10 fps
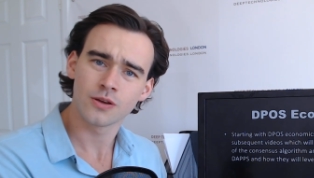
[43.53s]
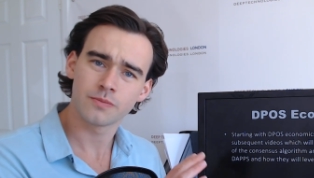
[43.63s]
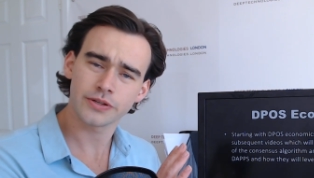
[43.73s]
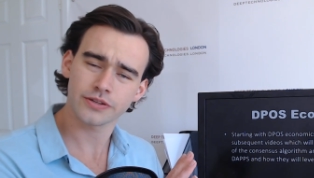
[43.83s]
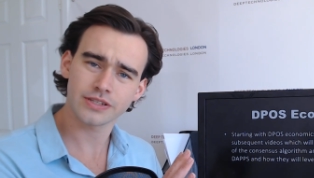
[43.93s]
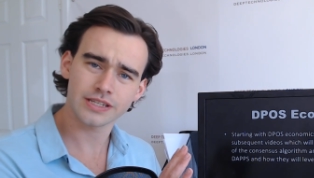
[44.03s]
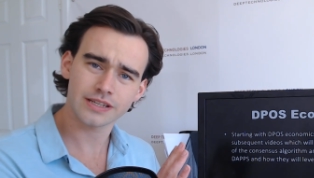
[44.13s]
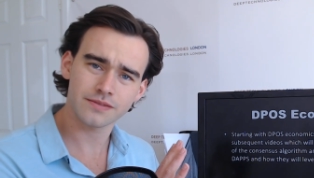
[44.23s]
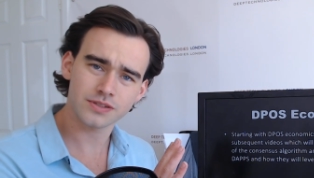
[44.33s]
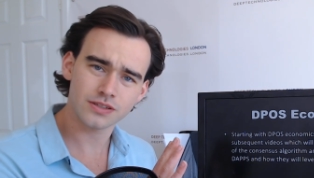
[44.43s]
because it
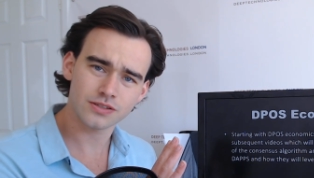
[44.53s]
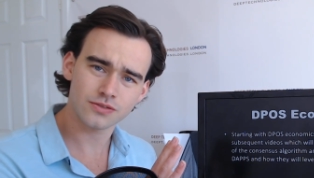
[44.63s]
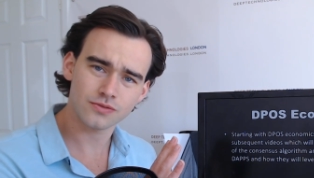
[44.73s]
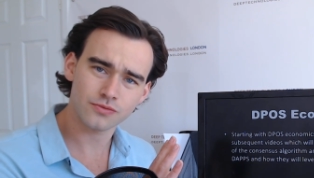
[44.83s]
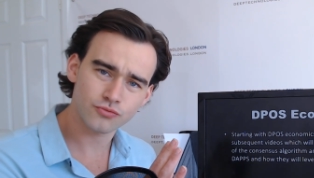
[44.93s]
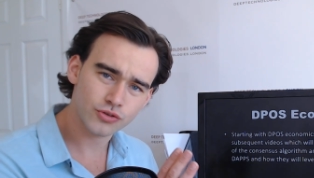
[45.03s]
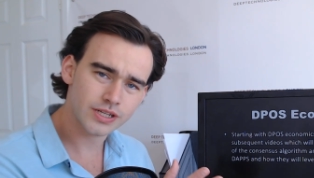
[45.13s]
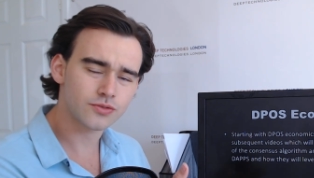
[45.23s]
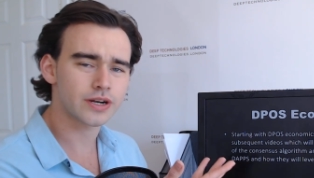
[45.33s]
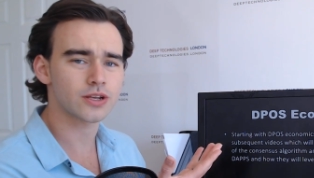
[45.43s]
gives us really
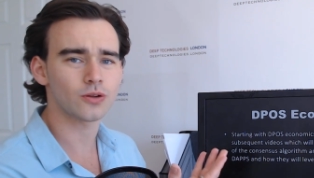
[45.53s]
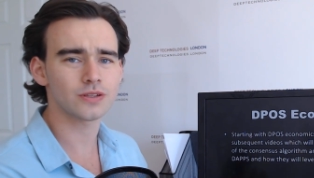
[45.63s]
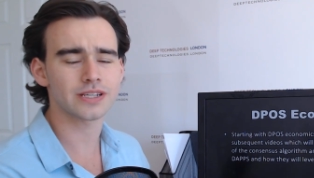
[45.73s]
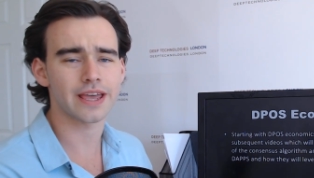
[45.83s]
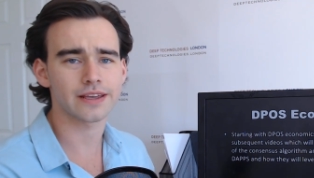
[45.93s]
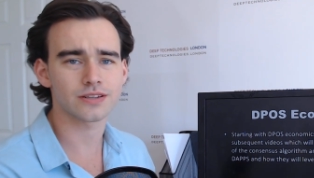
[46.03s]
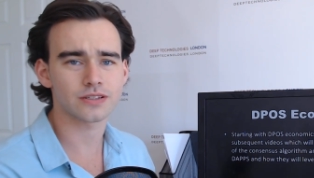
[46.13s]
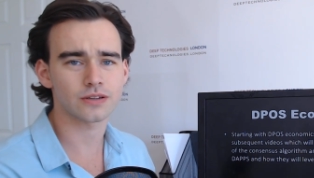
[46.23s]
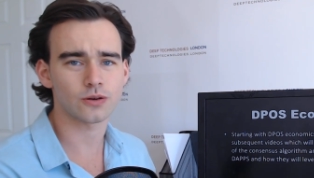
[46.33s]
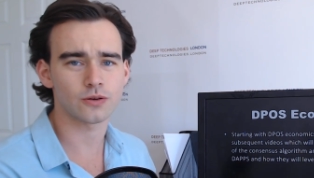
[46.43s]
great context
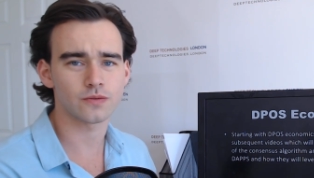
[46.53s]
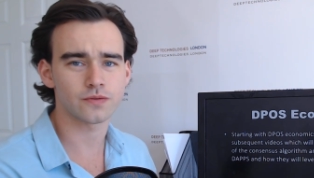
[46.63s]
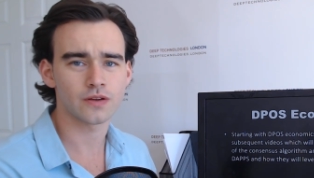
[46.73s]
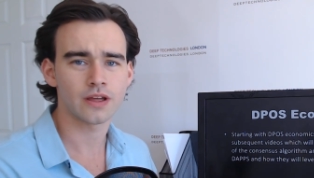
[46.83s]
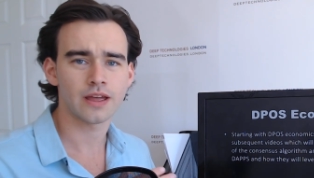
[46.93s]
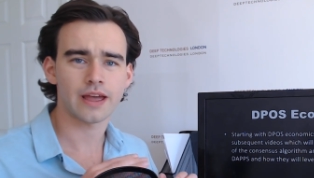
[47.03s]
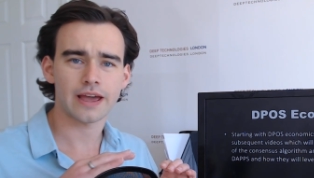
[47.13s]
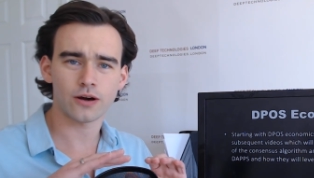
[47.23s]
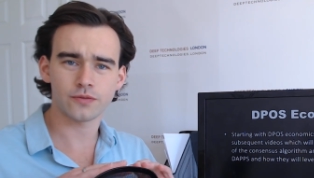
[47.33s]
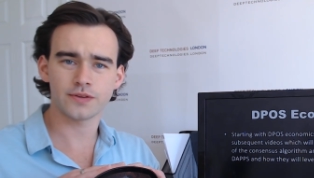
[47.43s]
of
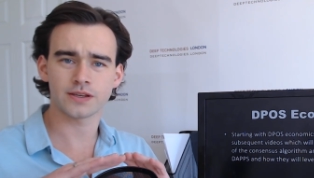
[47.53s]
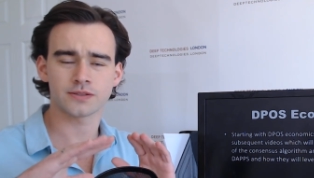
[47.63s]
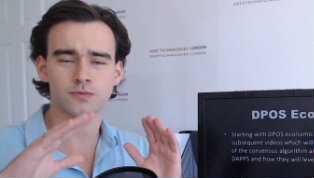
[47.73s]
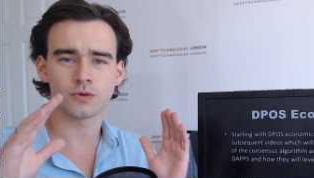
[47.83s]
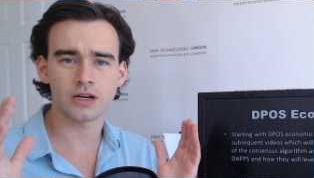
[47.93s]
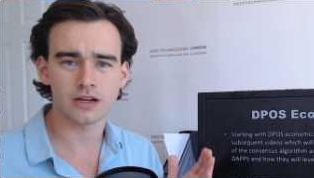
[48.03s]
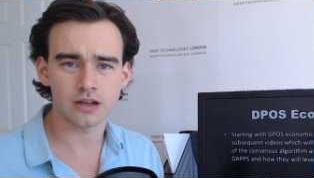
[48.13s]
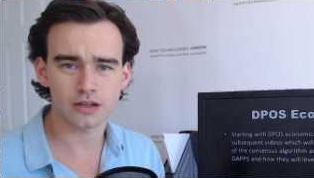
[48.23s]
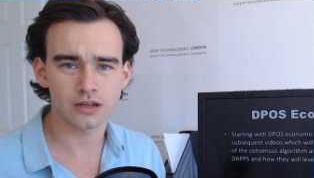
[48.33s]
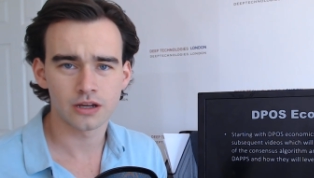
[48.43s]
how things
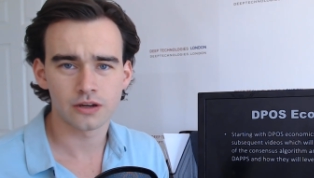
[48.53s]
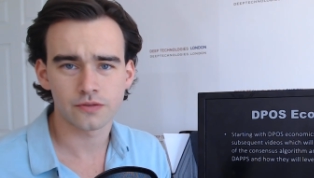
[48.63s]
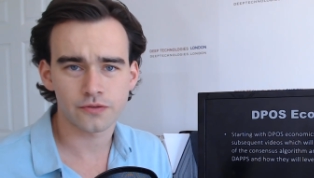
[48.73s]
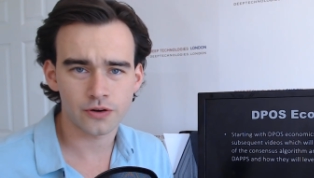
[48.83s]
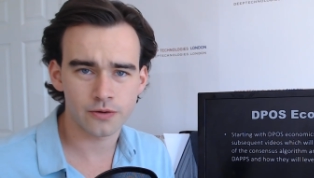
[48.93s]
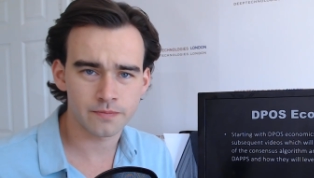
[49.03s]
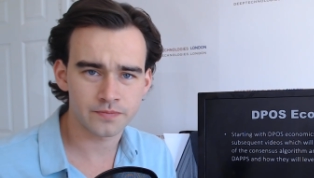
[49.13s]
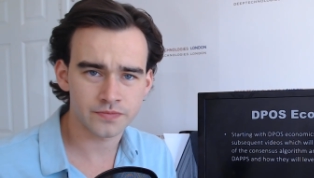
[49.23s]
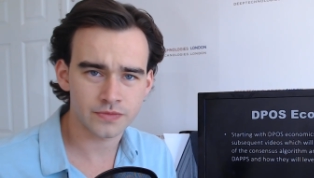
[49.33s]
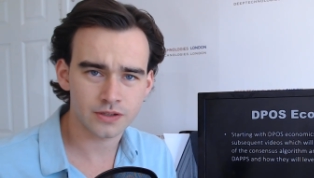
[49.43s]
work
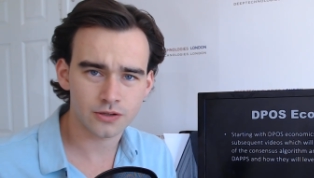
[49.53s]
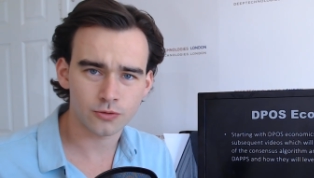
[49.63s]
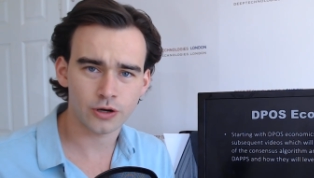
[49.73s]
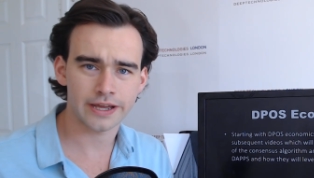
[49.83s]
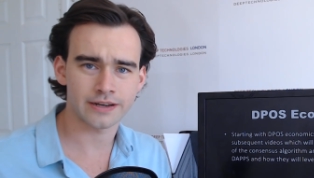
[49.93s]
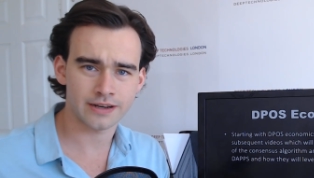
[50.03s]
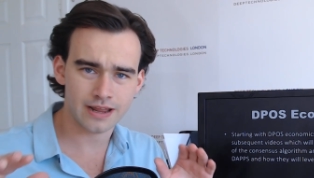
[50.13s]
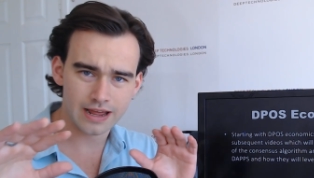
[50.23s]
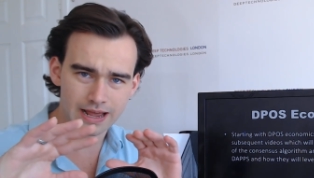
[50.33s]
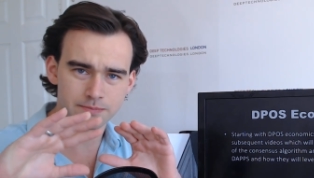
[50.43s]
from quite an
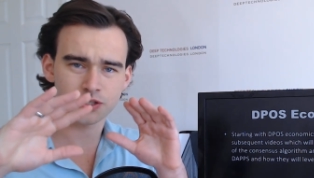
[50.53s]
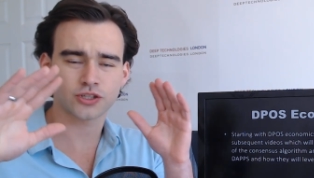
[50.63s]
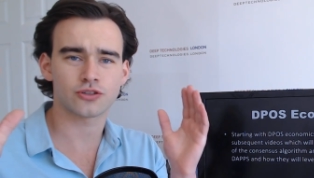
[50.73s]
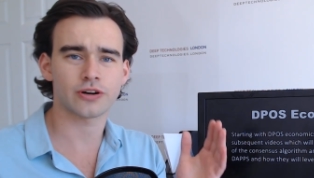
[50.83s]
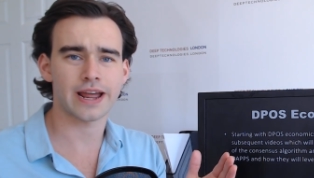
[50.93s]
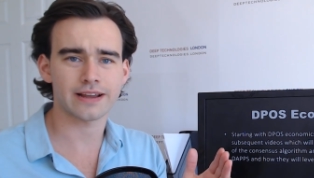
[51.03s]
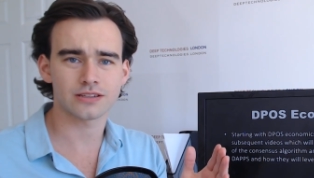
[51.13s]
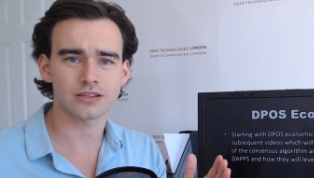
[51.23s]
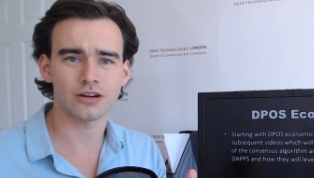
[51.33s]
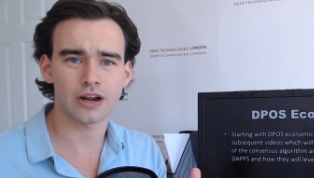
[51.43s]

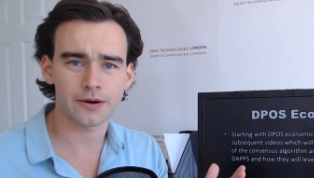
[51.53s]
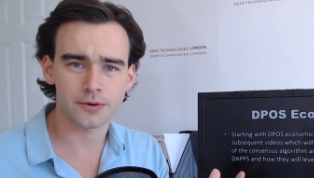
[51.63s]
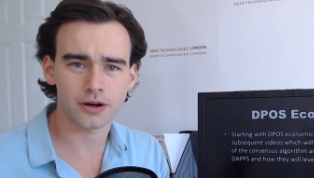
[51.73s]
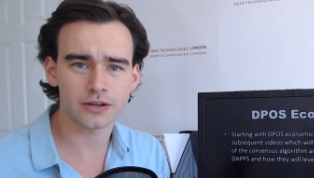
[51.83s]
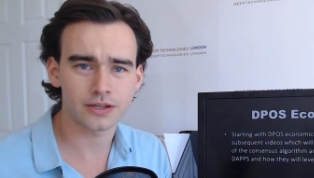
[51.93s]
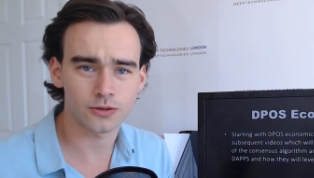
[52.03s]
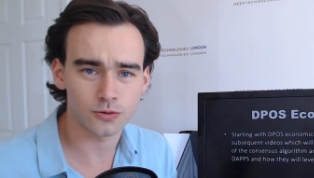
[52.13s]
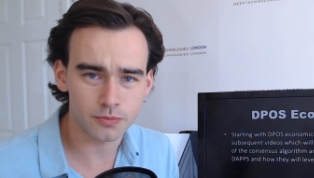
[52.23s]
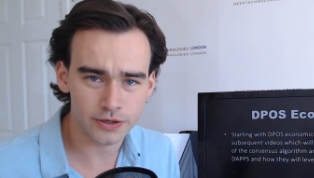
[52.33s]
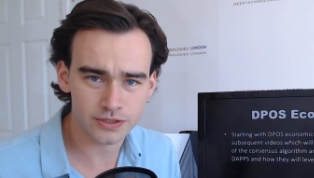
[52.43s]
abstract hierarchical
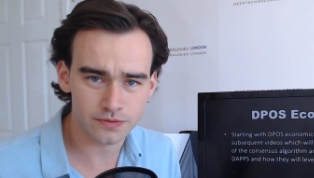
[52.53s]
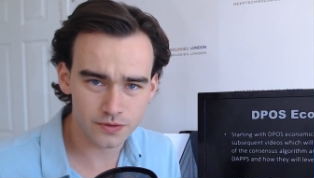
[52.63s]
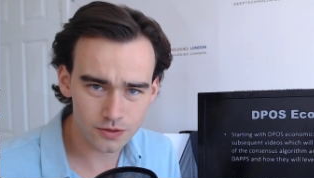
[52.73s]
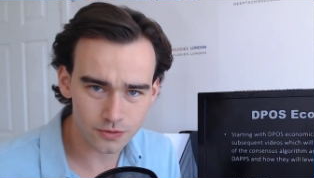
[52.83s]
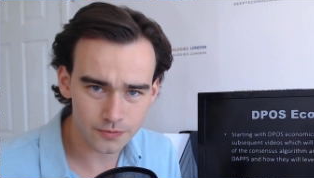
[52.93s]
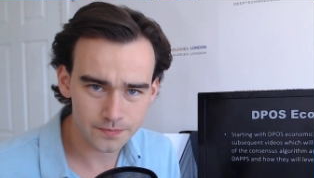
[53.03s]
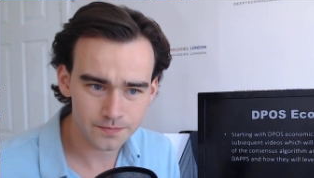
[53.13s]
point of view.